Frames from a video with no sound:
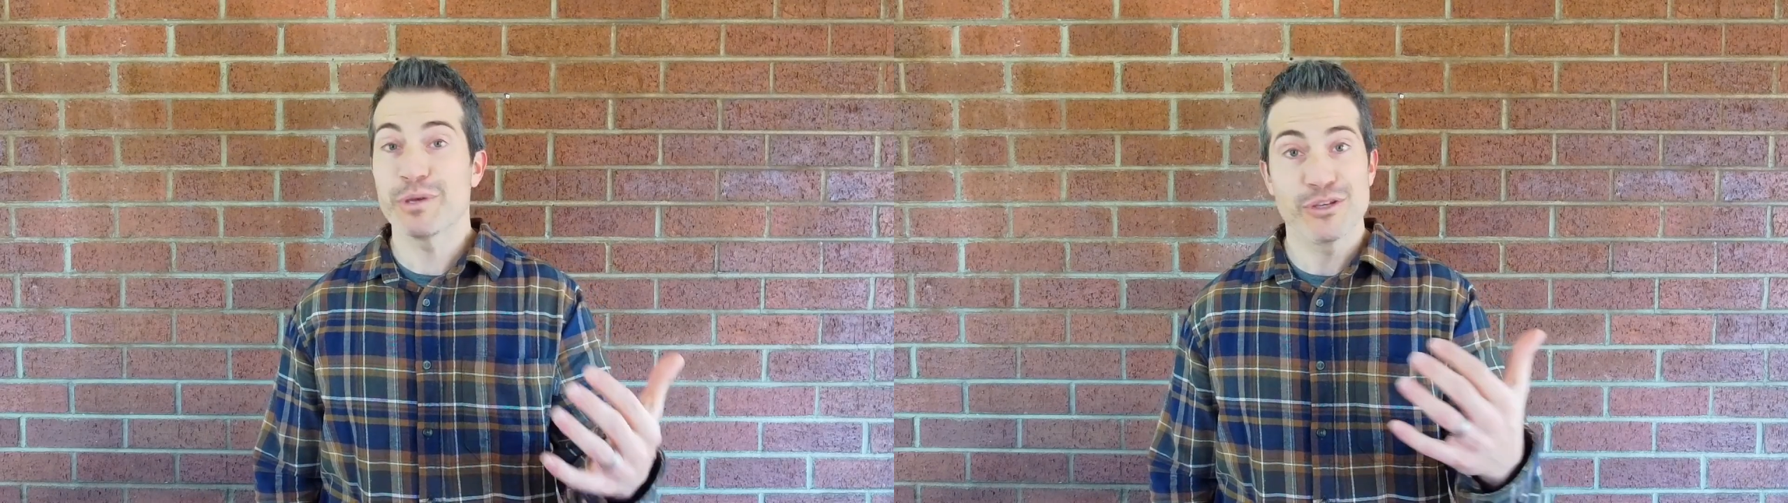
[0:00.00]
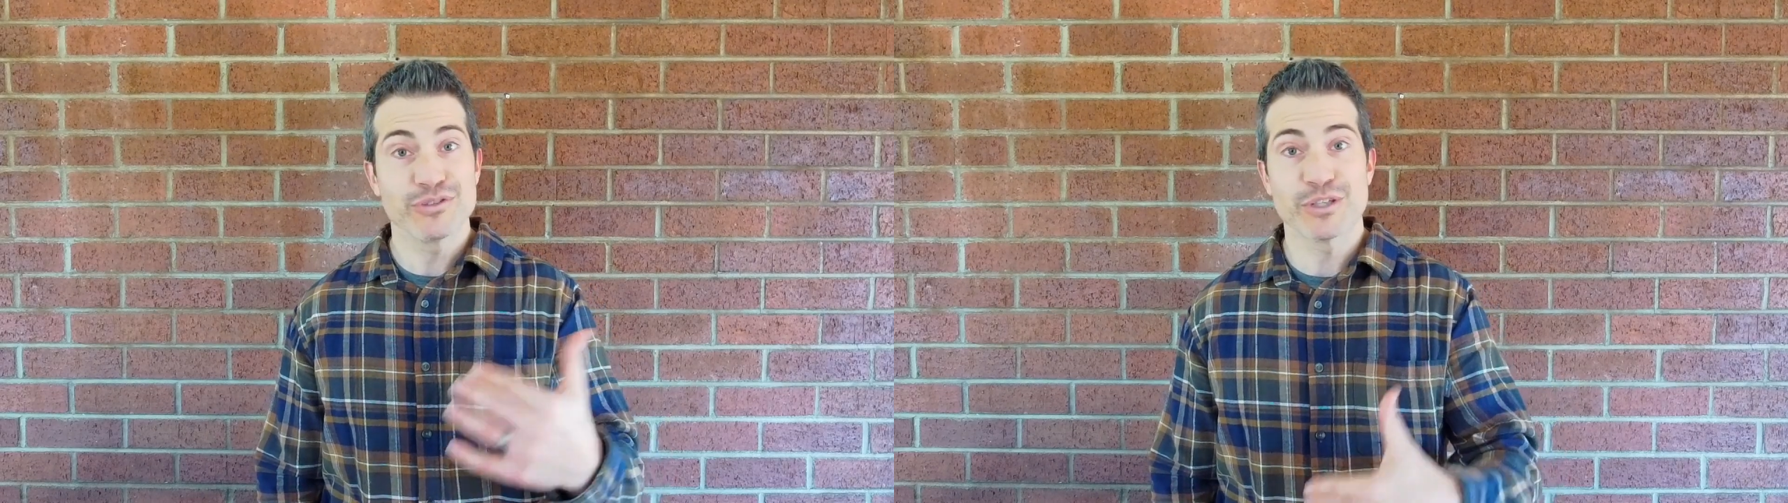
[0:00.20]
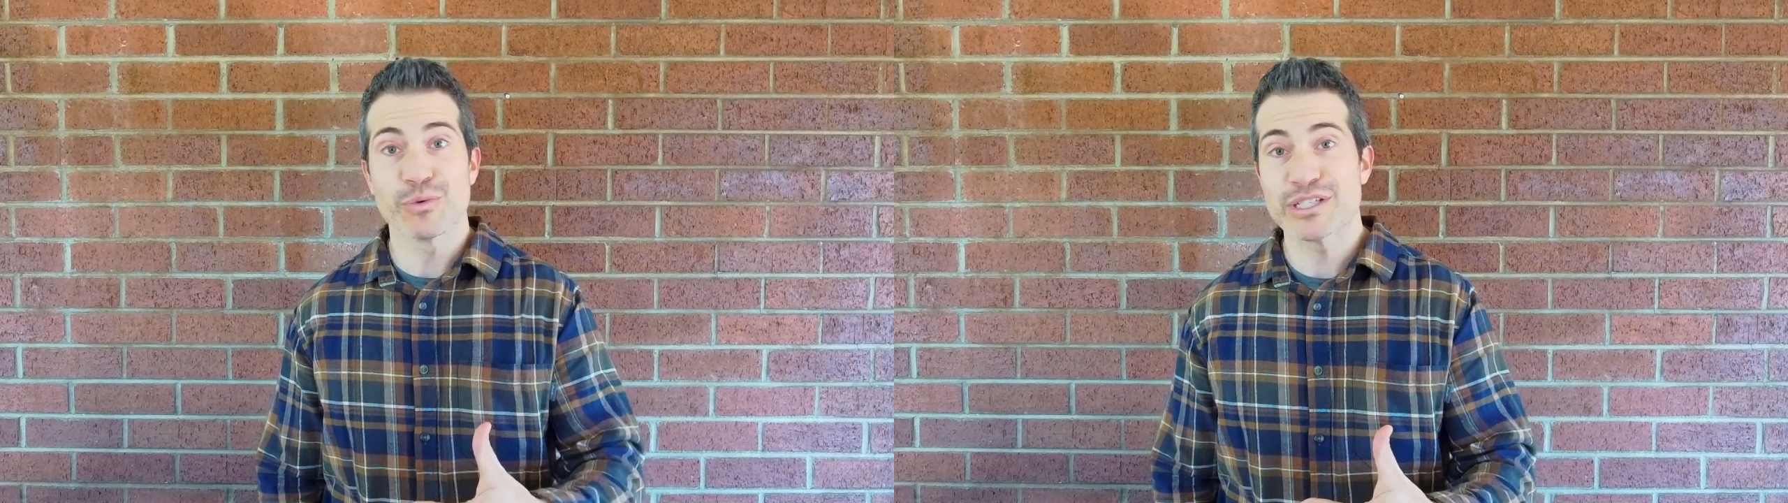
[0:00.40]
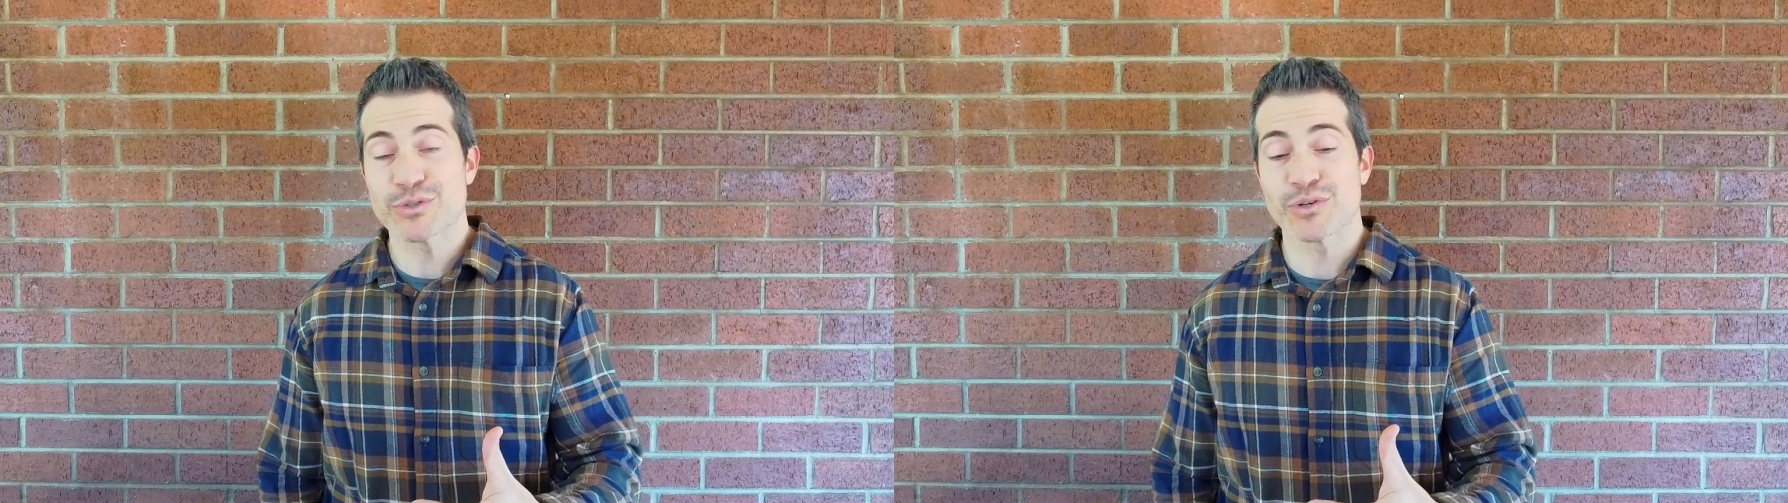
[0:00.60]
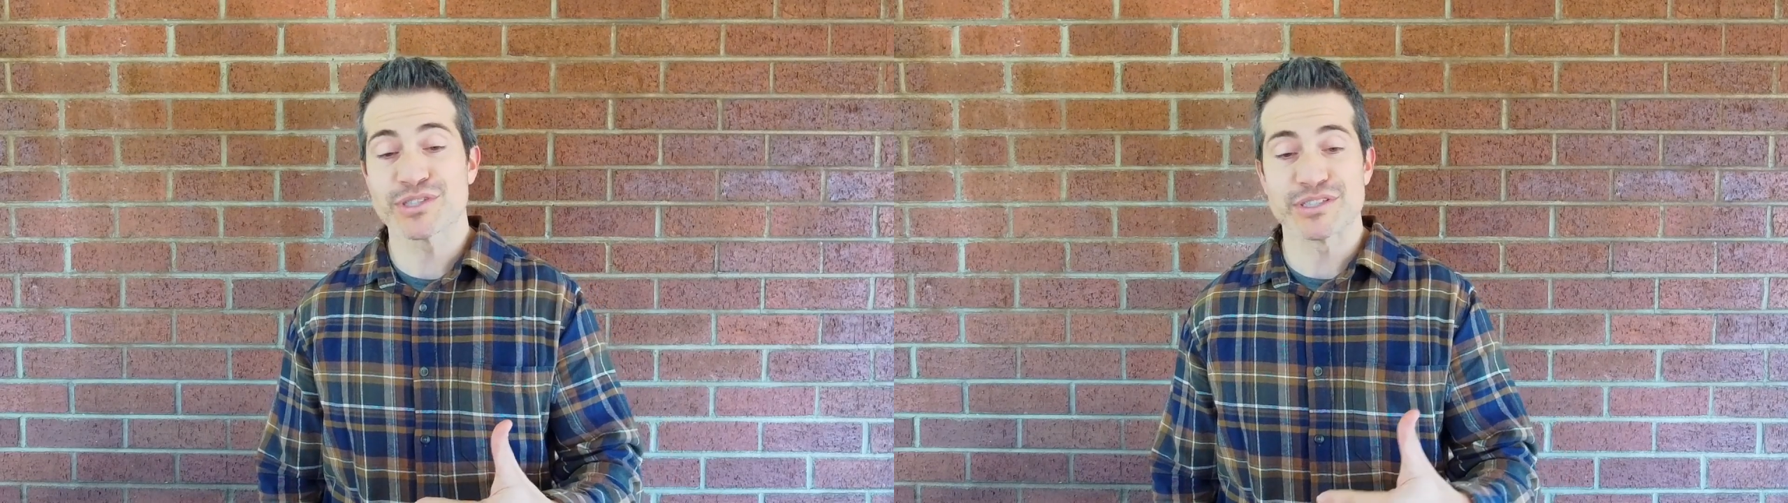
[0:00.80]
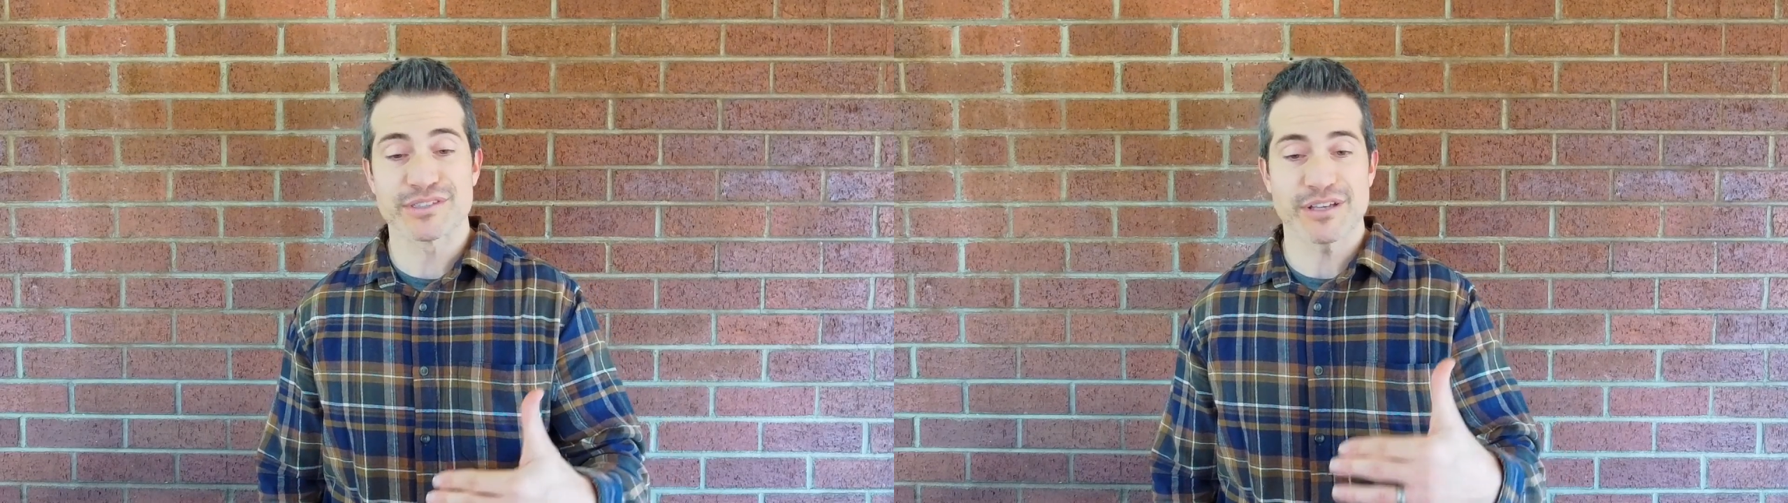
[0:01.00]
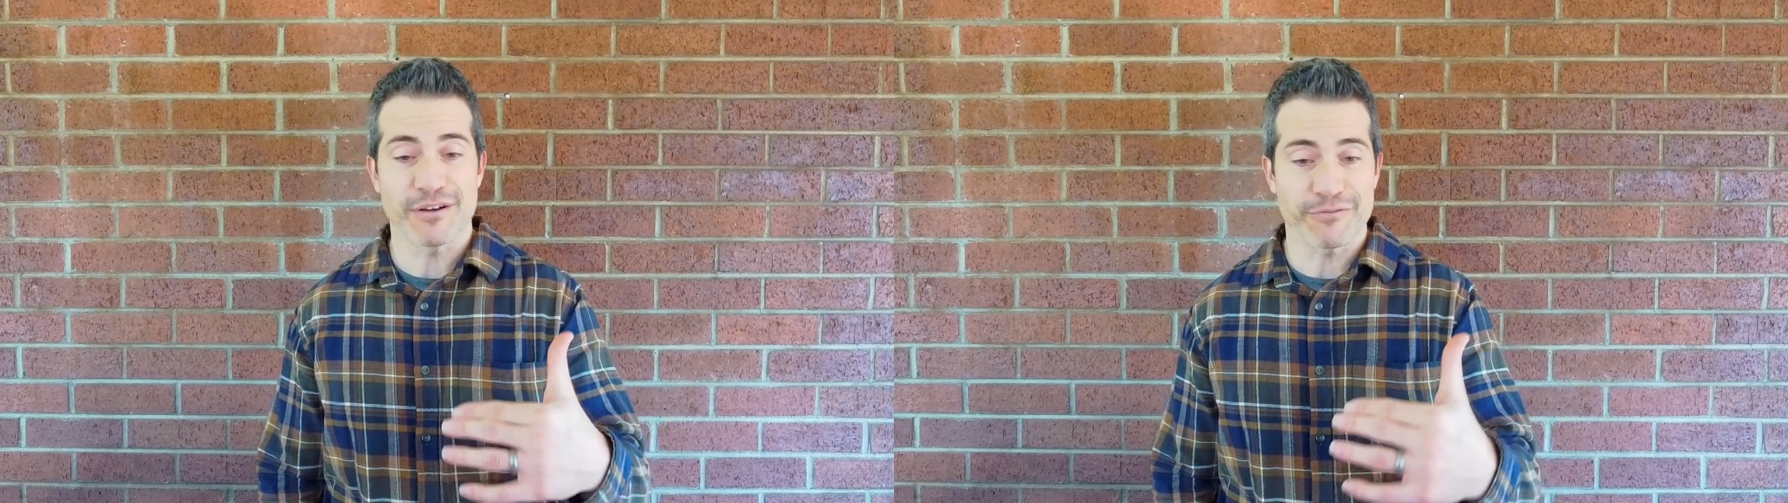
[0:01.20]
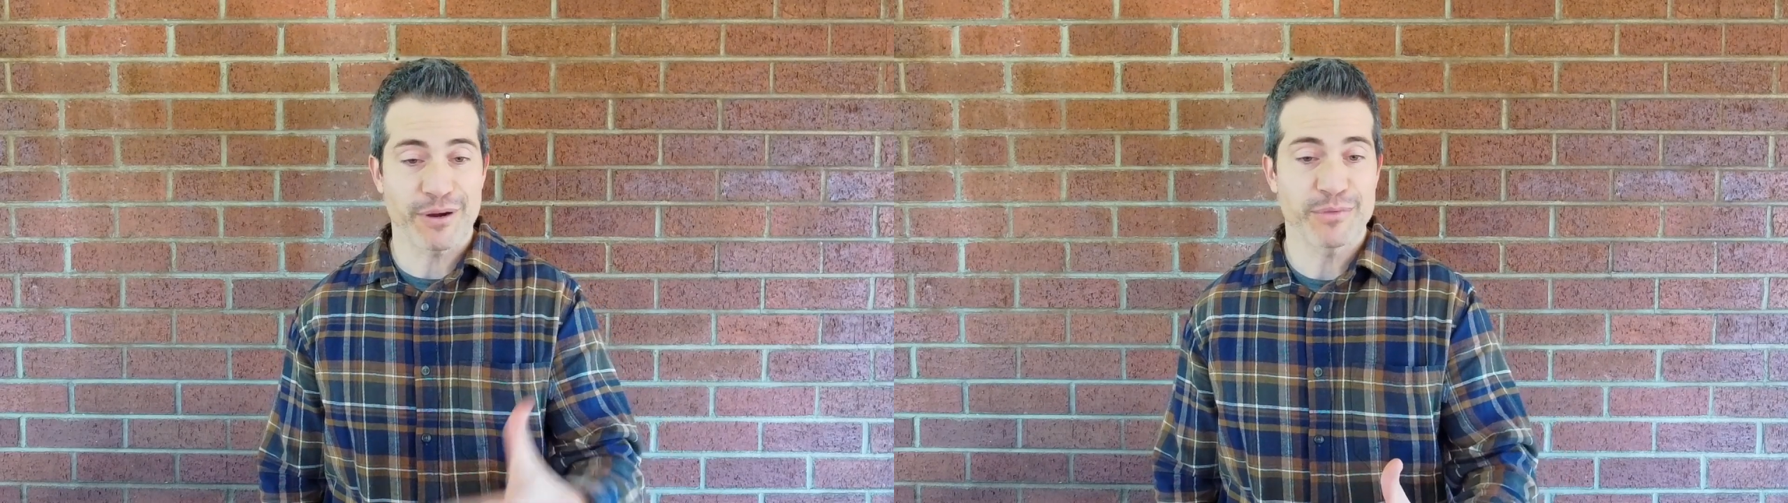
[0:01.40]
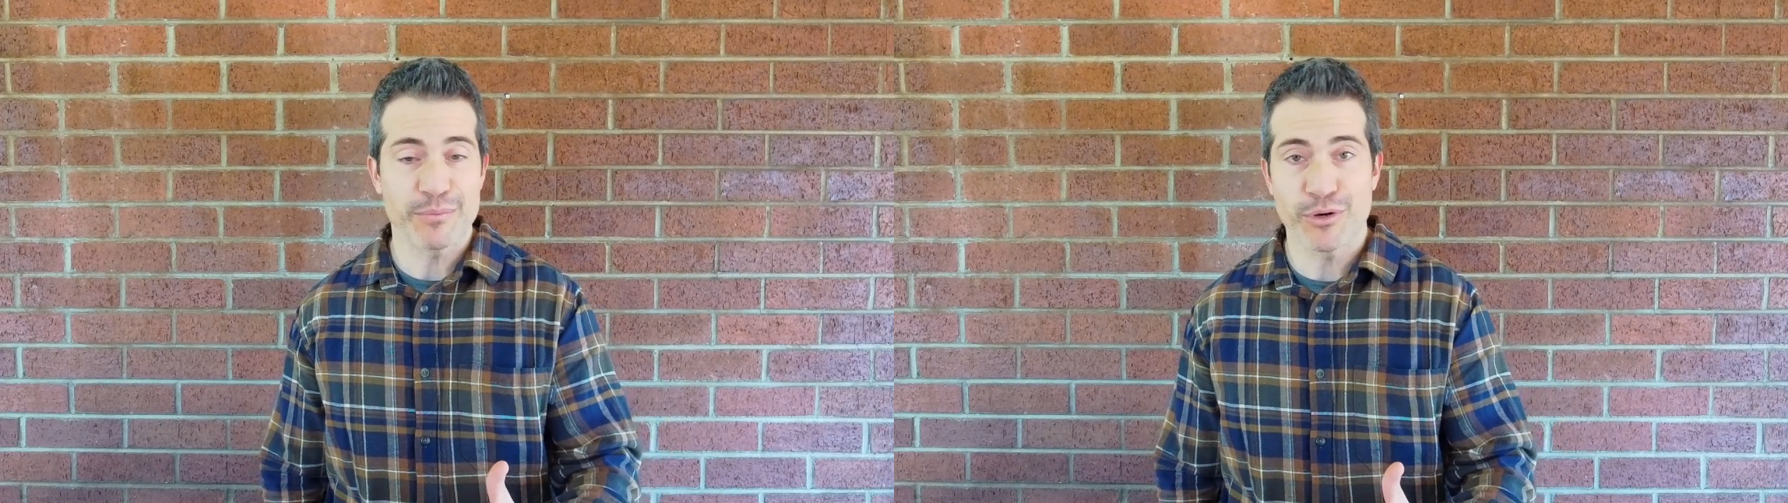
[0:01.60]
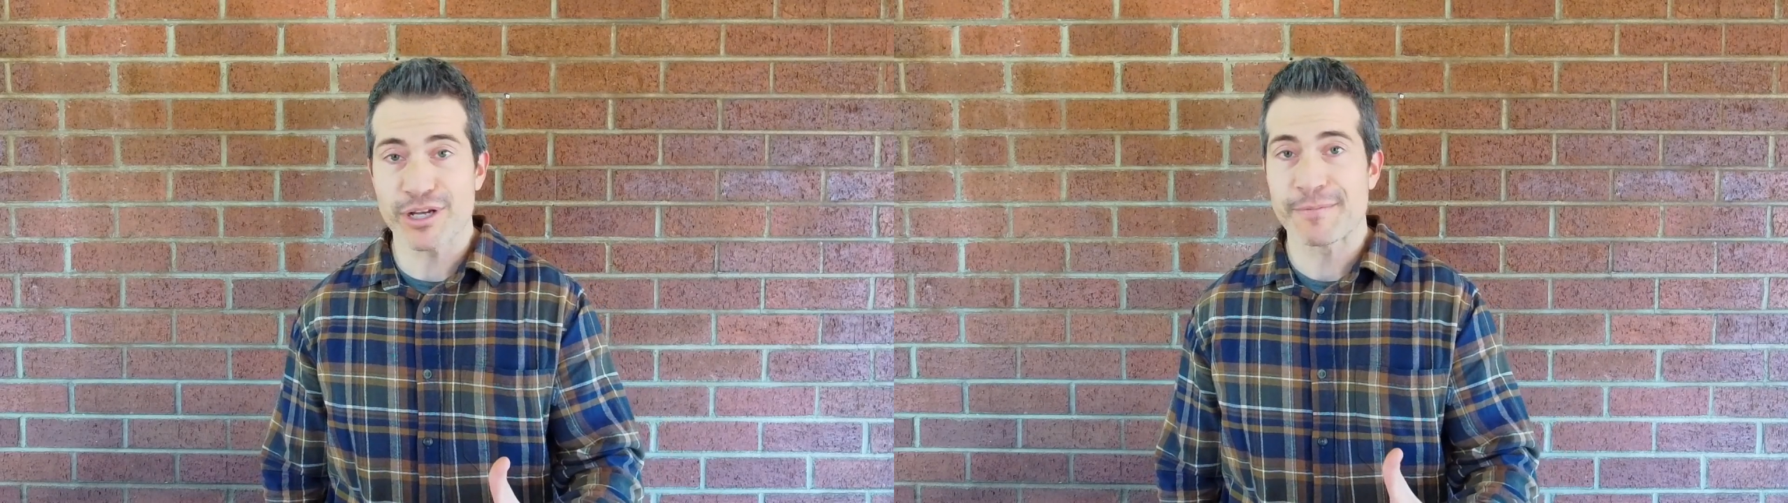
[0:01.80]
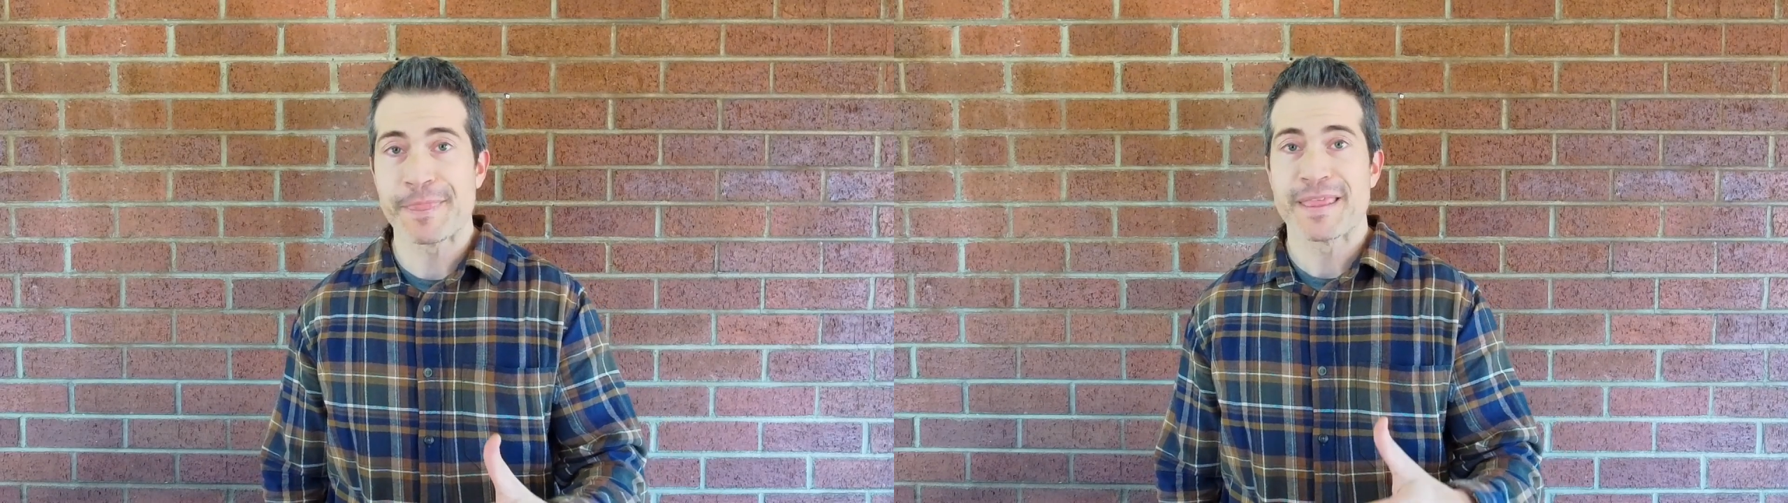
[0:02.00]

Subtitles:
using resources from the book.